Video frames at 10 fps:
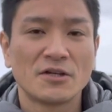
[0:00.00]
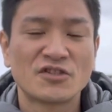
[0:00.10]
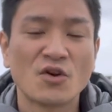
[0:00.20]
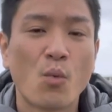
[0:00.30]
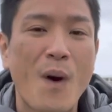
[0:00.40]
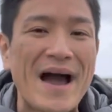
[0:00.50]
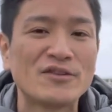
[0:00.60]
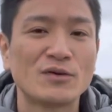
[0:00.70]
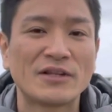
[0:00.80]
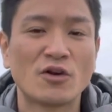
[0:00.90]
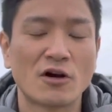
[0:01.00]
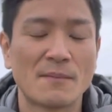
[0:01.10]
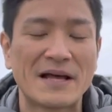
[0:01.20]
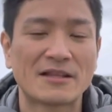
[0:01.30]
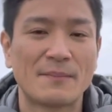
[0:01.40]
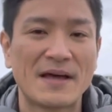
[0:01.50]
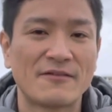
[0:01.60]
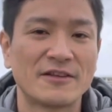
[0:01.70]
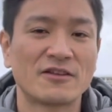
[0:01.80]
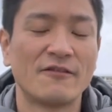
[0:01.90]
So why do I talk about the
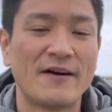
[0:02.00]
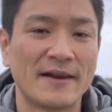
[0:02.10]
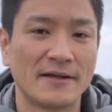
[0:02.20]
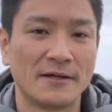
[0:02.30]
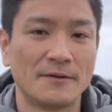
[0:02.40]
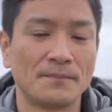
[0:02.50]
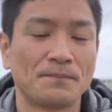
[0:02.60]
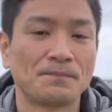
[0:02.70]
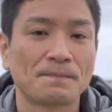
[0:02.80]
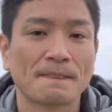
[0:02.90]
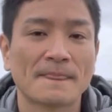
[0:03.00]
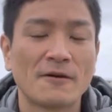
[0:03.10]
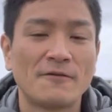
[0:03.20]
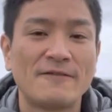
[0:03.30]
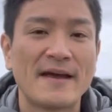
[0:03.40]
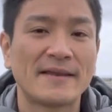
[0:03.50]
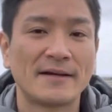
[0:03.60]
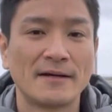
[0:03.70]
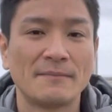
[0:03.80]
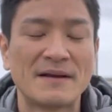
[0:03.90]
benefits of failure?
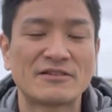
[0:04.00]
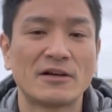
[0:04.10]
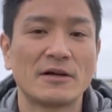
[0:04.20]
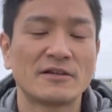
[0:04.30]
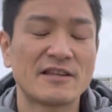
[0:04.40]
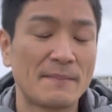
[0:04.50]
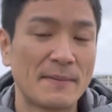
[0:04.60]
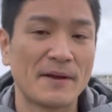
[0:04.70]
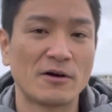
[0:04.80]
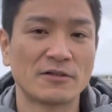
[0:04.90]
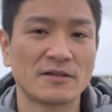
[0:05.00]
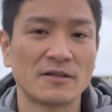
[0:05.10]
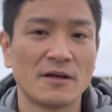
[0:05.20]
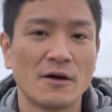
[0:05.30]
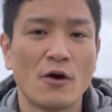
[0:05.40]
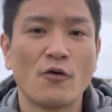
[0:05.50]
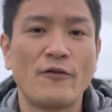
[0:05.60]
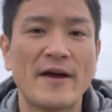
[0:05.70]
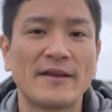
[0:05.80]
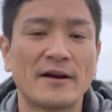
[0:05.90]
failure meant uh, simply because
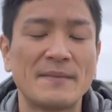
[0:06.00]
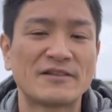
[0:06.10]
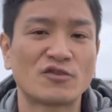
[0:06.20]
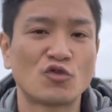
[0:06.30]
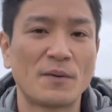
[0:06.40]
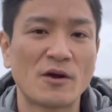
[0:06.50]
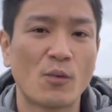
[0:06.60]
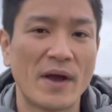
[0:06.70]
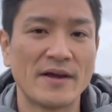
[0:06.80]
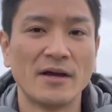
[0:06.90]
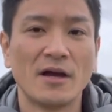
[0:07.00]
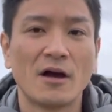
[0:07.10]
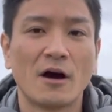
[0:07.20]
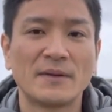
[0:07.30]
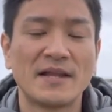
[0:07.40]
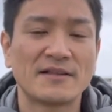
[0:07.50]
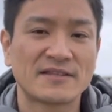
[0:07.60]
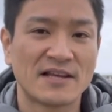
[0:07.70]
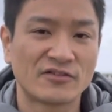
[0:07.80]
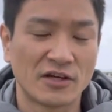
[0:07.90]
failure meant uh, stripping away of the
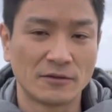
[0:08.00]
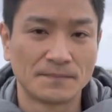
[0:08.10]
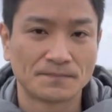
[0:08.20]
essential.